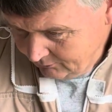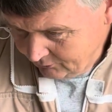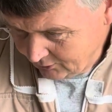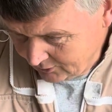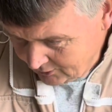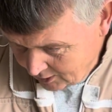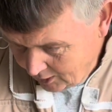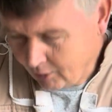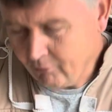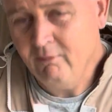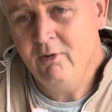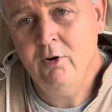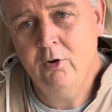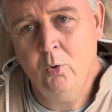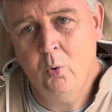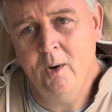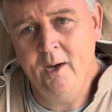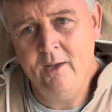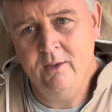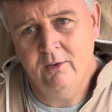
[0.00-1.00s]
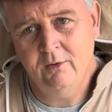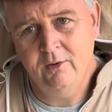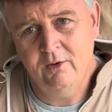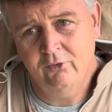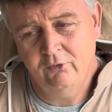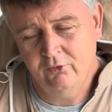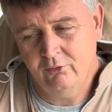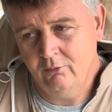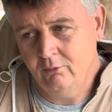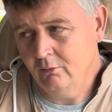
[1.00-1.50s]
current queen that
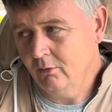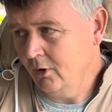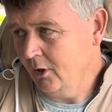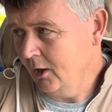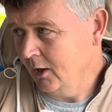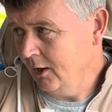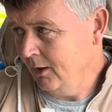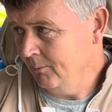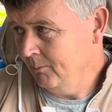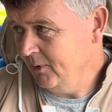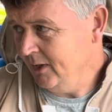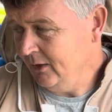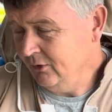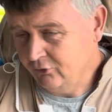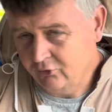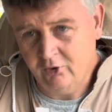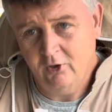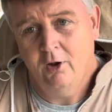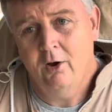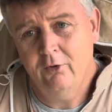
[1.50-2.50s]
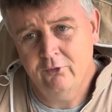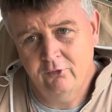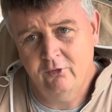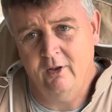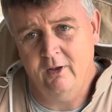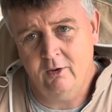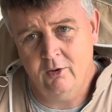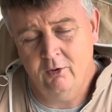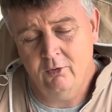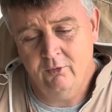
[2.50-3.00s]
is in charge of
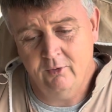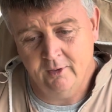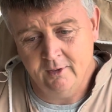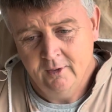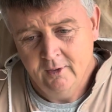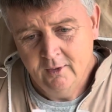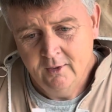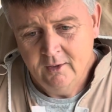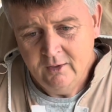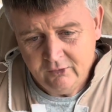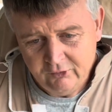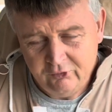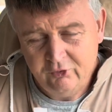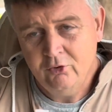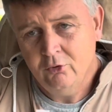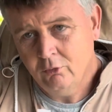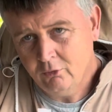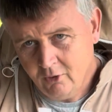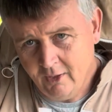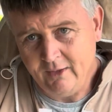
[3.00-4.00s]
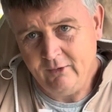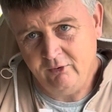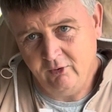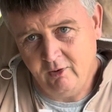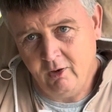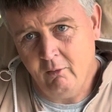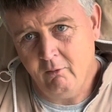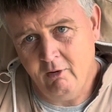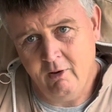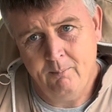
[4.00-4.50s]
that colony, she'll like to
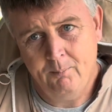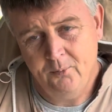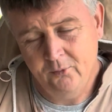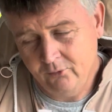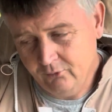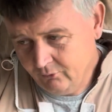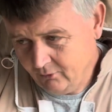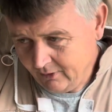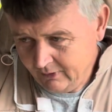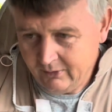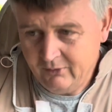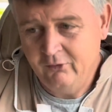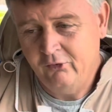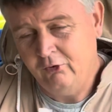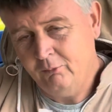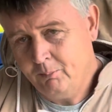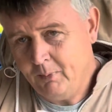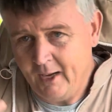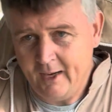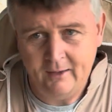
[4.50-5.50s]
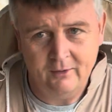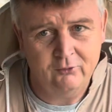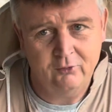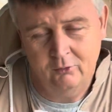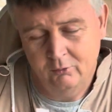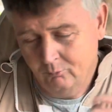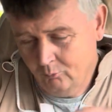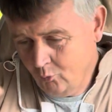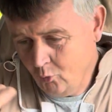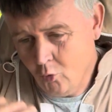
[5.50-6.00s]
go up and inspect
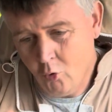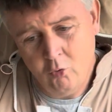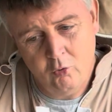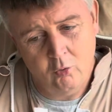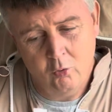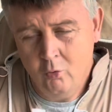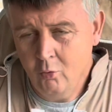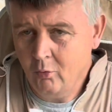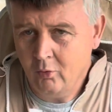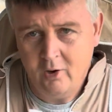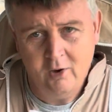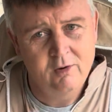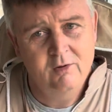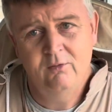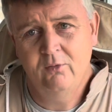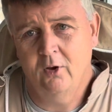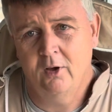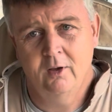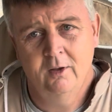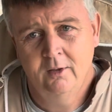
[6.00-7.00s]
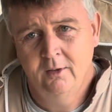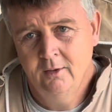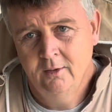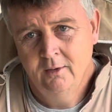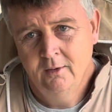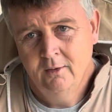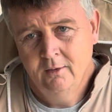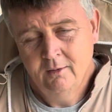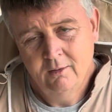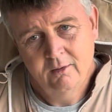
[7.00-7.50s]
and walk all over
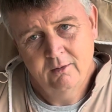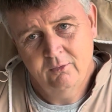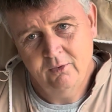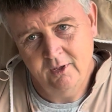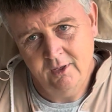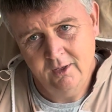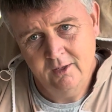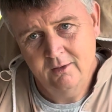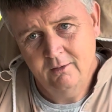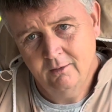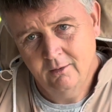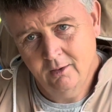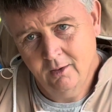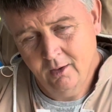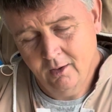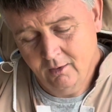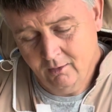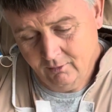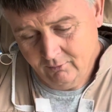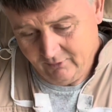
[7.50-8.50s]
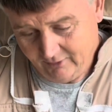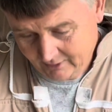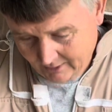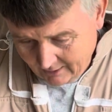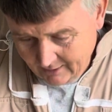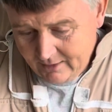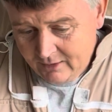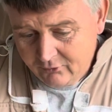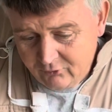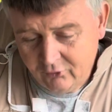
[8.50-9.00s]
the
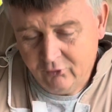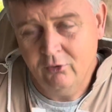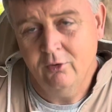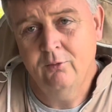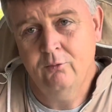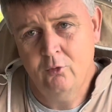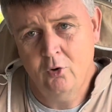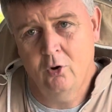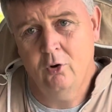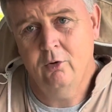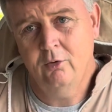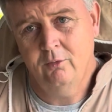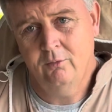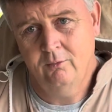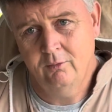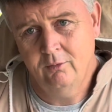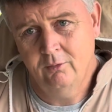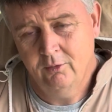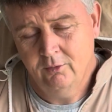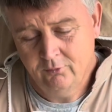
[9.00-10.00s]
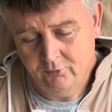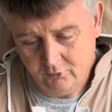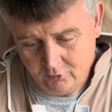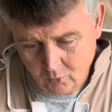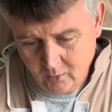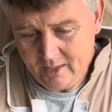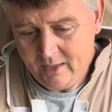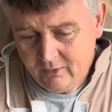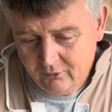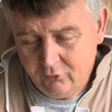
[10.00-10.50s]
cages that have got the
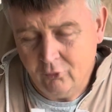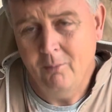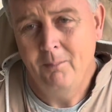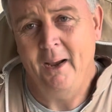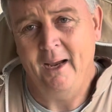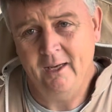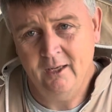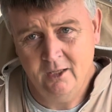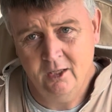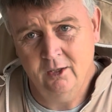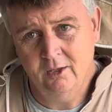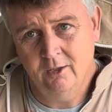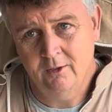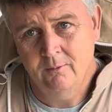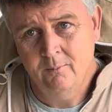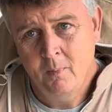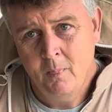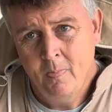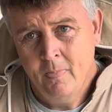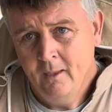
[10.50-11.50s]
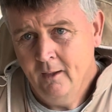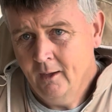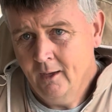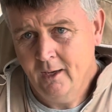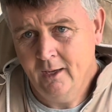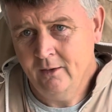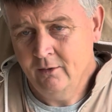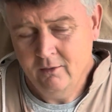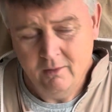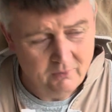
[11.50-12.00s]
queens you're banking in.
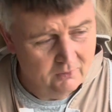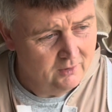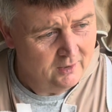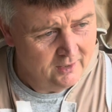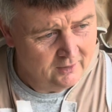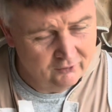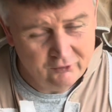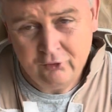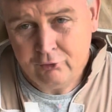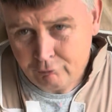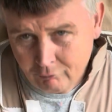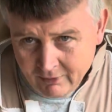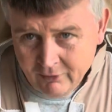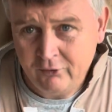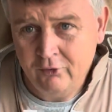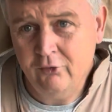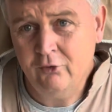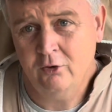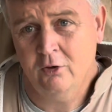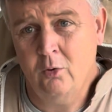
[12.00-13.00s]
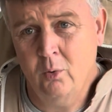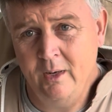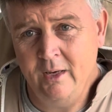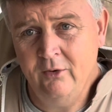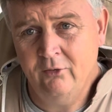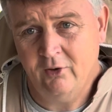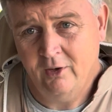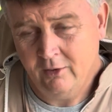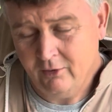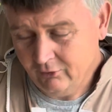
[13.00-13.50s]
And it stresses the
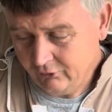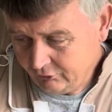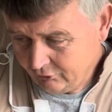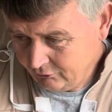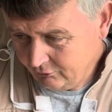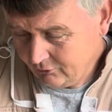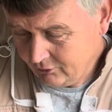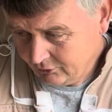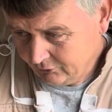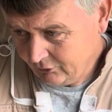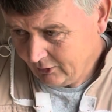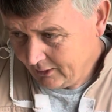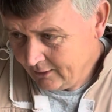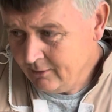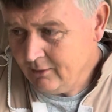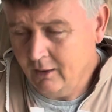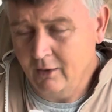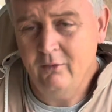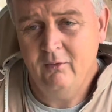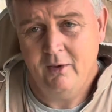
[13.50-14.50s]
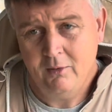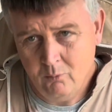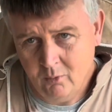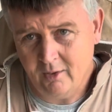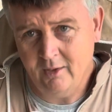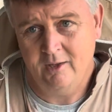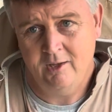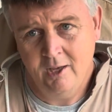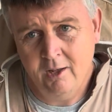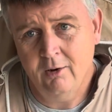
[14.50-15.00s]
queens out, because they know they want
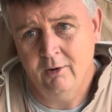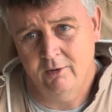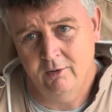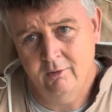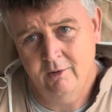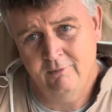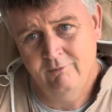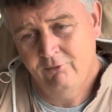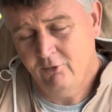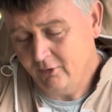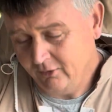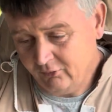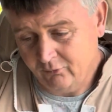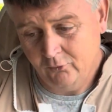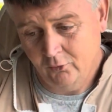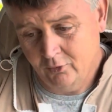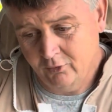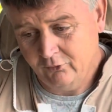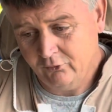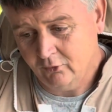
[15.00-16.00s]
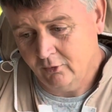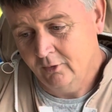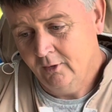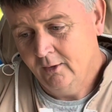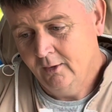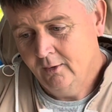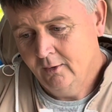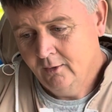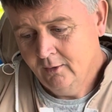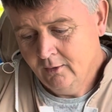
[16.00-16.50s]
to kill her, and vice versa.
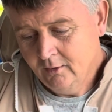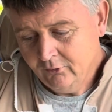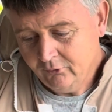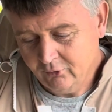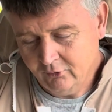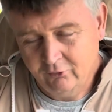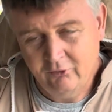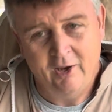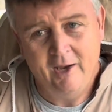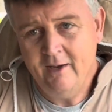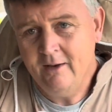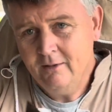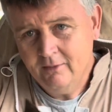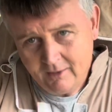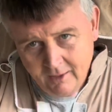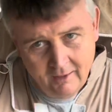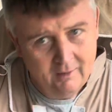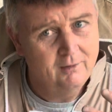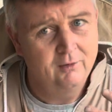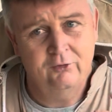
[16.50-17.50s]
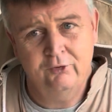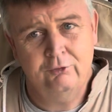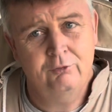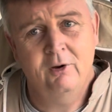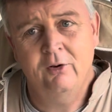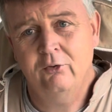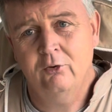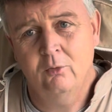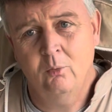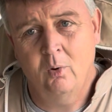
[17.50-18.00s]
So take that
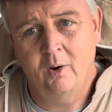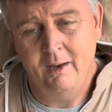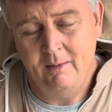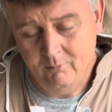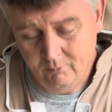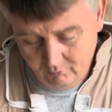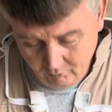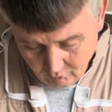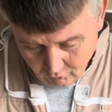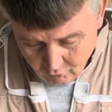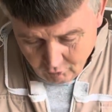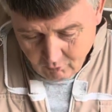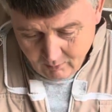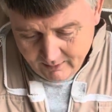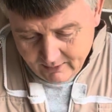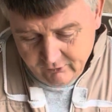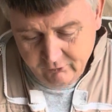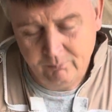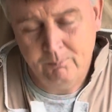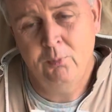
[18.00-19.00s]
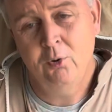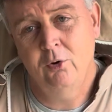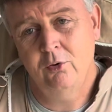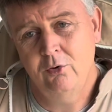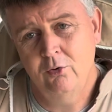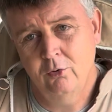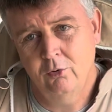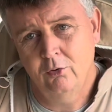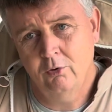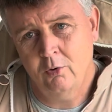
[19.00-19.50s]
stress away. Always put
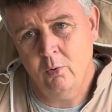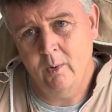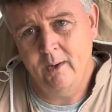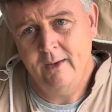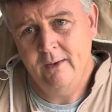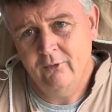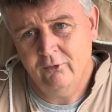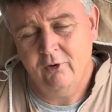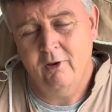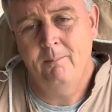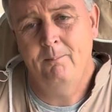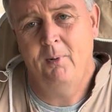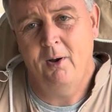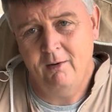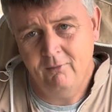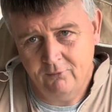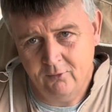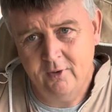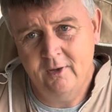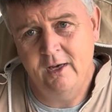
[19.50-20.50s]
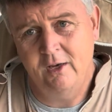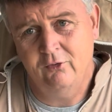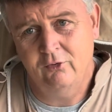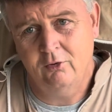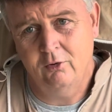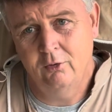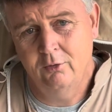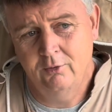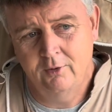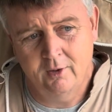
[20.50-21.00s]
your queens above an
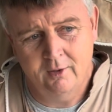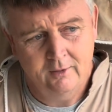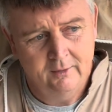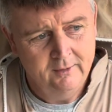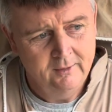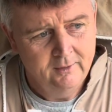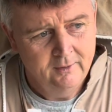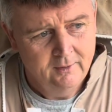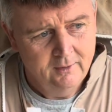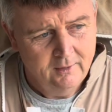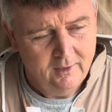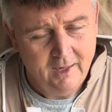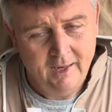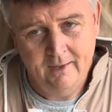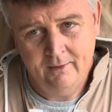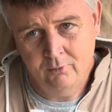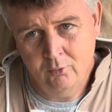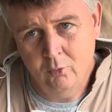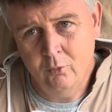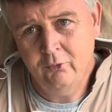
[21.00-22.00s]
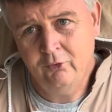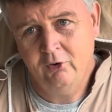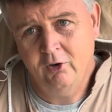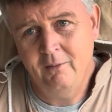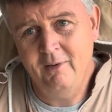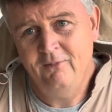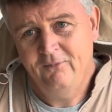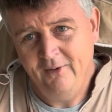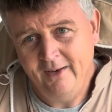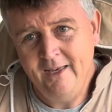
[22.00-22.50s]
excluder. And also,
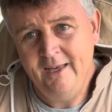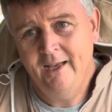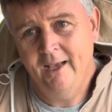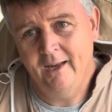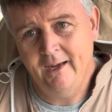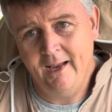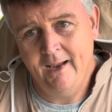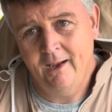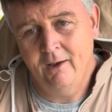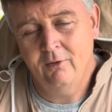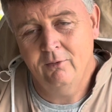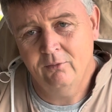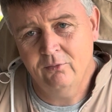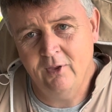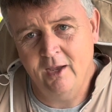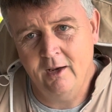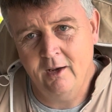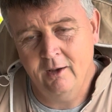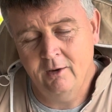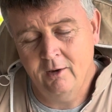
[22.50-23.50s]
if any get out, they